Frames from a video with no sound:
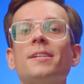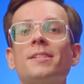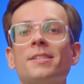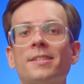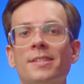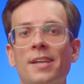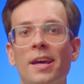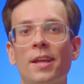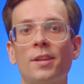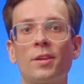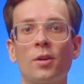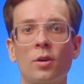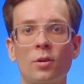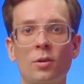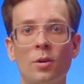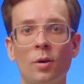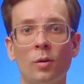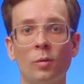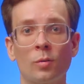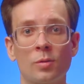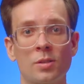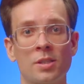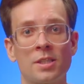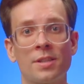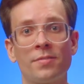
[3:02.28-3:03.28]
set your
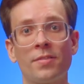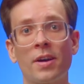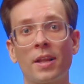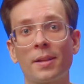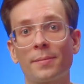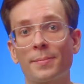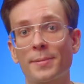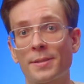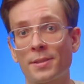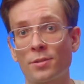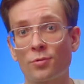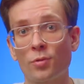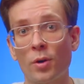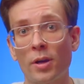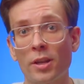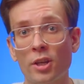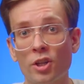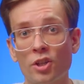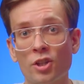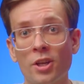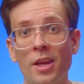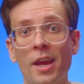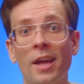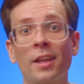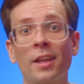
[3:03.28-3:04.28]
goals, develop a strategy,